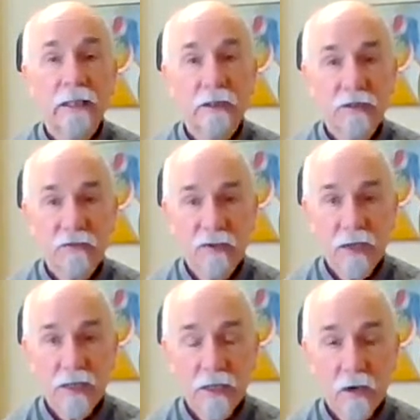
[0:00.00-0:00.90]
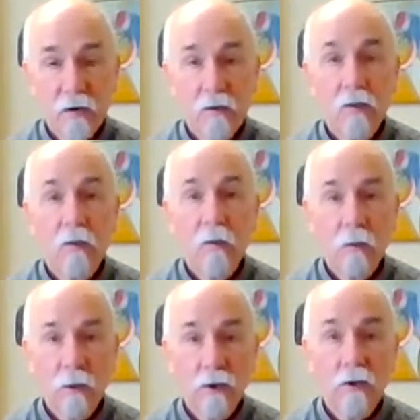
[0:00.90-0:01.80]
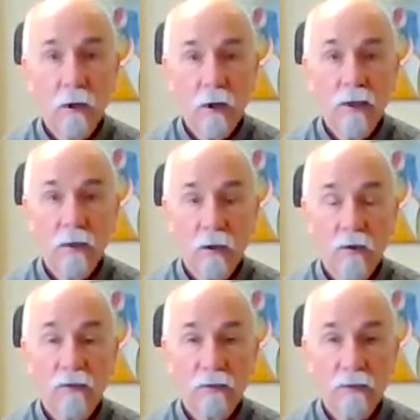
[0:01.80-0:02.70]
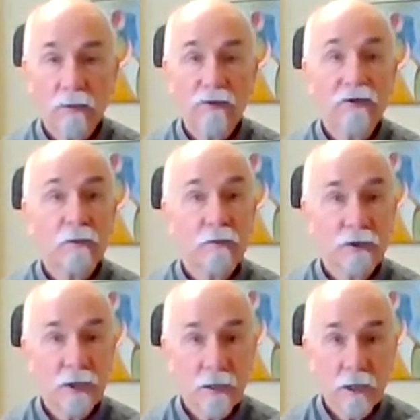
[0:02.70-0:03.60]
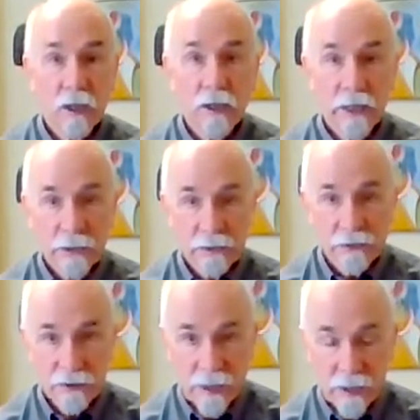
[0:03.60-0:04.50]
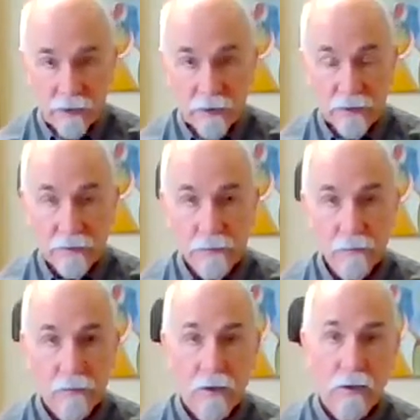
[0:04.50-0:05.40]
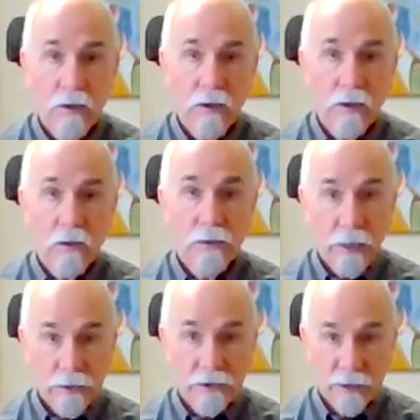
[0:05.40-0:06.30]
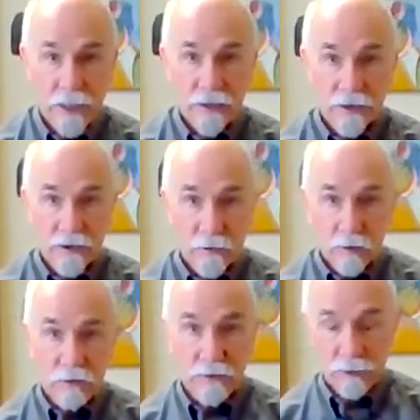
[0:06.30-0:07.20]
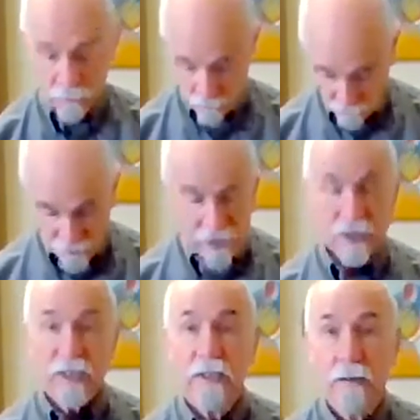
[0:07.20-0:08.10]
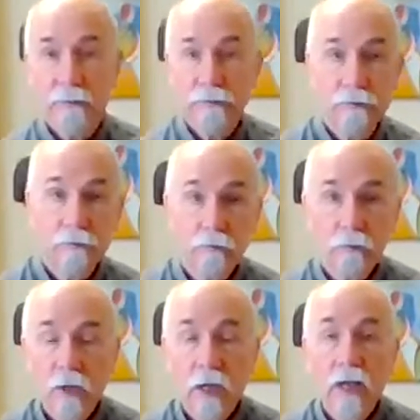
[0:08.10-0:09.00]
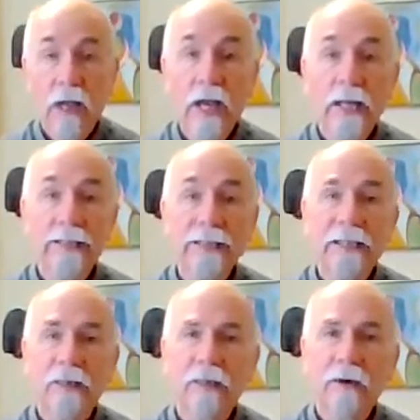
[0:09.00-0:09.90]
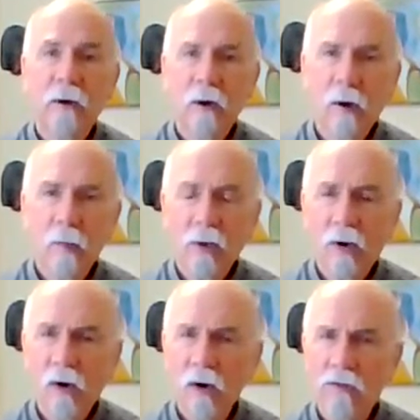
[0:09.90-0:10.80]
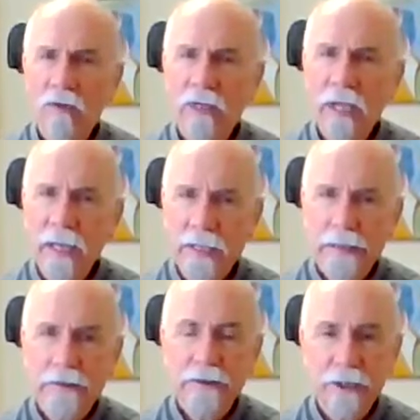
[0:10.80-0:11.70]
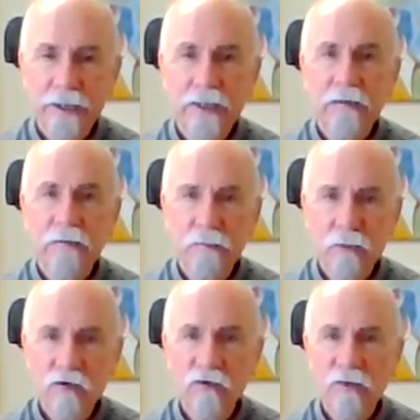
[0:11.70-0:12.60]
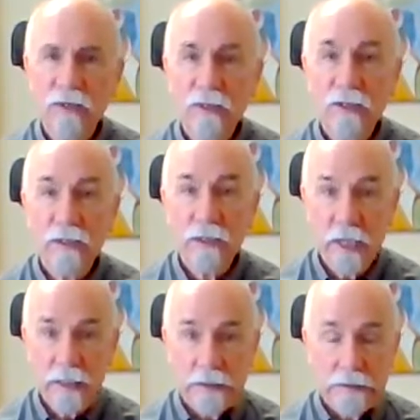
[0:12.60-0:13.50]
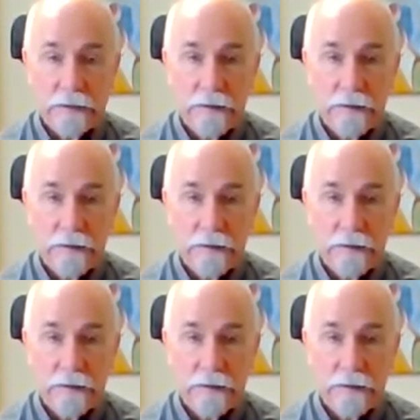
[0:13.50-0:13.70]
In this video, we're going to go through some qigong exercises. The exercises that we'll do will be seated, and they're all part of an 18 movement set,